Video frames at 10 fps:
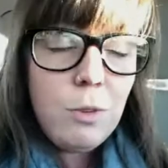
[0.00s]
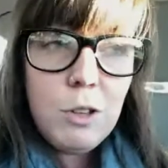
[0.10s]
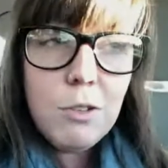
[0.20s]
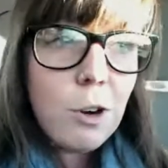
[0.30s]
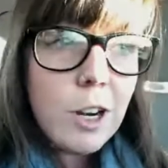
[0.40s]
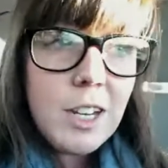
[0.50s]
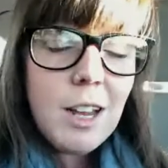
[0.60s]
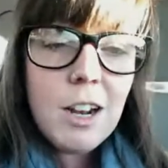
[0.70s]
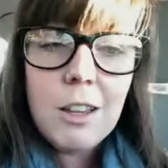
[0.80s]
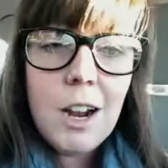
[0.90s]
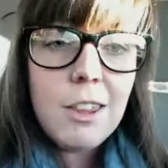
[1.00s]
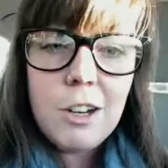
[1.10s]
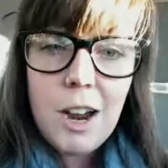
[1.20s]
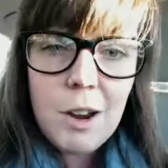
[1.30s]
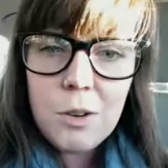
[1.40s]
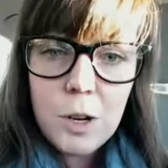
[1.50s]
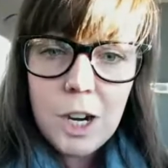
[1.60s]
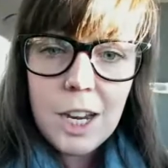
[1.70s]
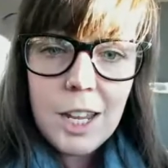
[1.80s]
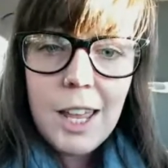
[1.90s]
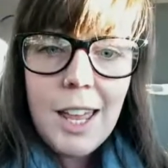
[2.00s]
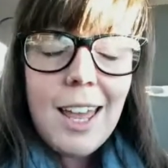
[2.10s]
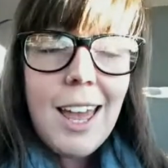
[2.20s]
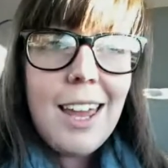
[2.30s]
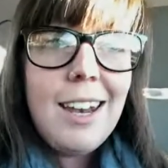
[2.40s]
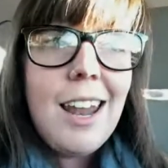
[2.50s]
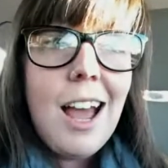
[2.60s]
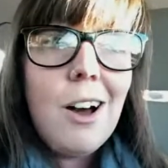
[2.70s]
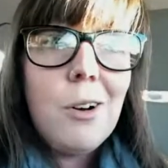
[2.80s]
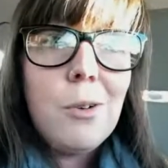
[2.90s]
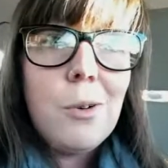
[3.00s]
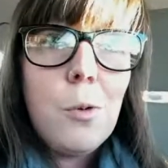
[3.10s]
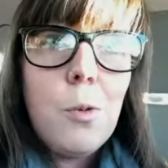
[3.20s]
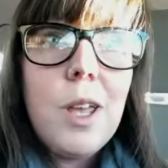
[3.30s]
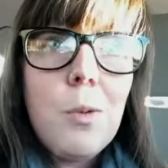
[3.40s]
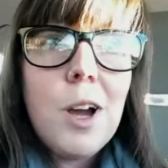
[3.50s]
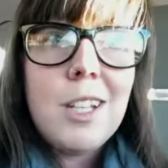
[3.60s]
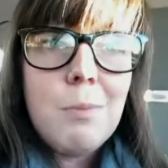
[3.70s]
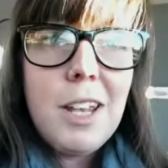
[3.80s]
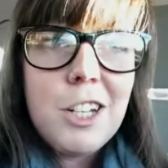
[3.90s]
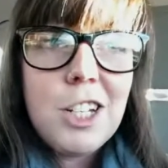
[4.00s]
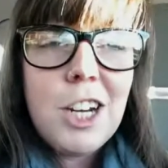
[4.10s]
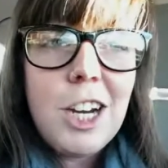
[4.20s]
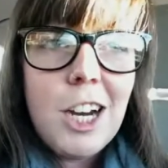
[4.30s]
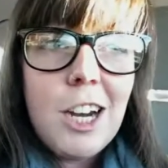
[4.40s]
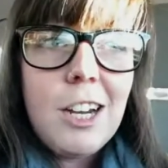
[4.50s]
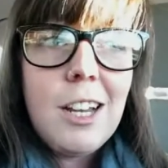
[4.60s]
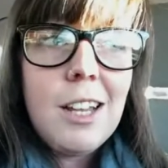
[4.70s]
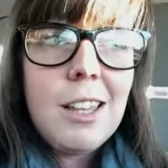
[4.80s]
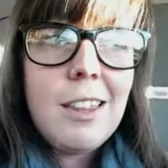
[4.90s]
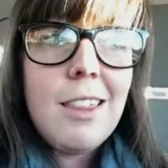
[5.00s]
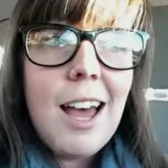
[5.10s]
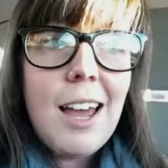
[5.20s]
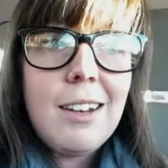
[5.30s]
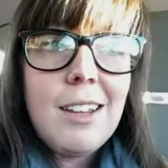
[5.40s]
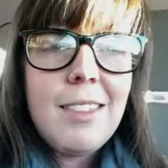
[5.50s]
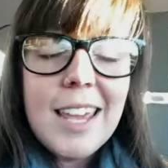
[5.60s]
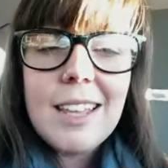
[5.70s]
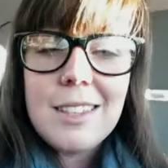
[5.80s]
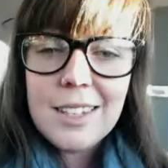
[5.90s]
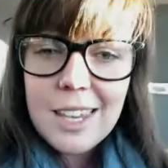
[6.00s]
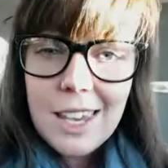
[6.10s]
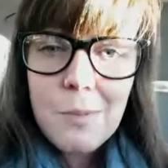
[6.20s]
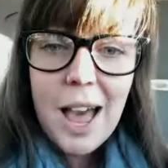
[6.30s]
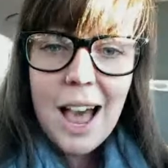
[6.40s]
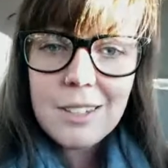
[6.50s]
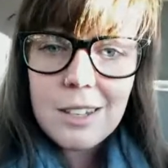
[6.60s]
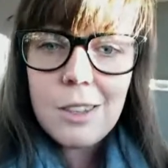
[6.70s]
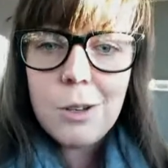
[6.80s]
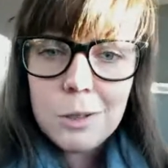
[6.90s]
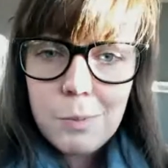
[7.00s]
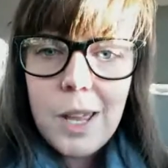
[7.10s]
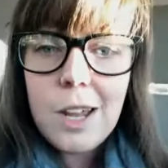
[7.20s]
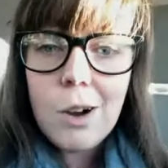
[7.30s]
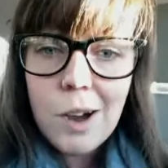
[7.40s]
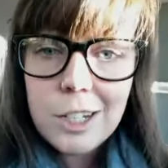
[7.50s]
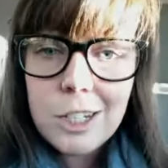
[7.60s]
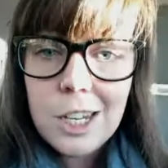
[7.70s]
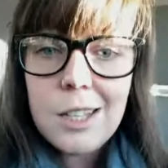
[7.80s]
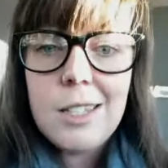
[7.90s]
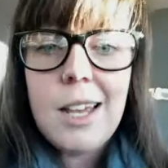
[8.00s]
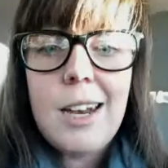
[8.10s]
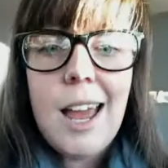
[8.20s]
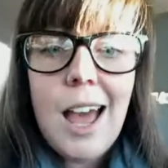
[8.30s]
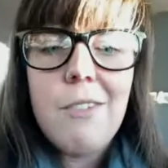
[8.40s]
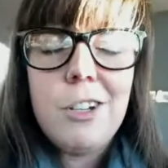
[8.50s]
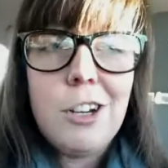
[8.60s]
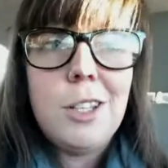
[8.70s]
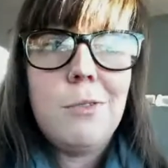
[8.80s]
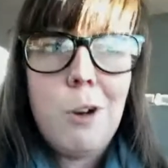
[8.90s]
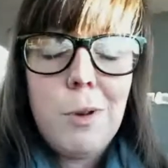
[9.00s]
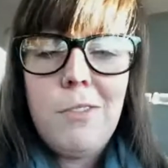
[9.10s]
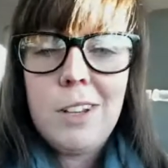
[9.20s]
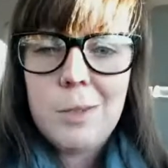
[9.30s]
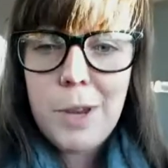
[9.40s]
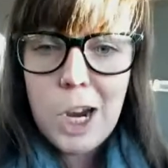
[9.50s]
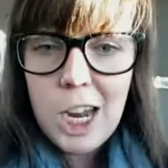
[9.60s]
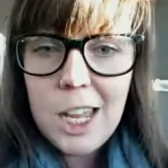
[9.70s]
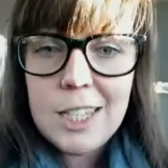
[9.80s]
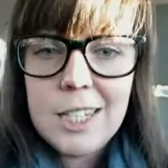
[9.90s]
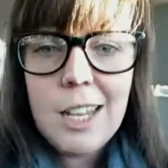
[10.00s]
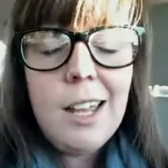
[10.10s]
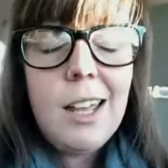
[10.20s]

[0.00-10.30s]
You've already done a lot of the groundwork, and now we want to make sure that they can keep asking those big questions and have a transformative experience,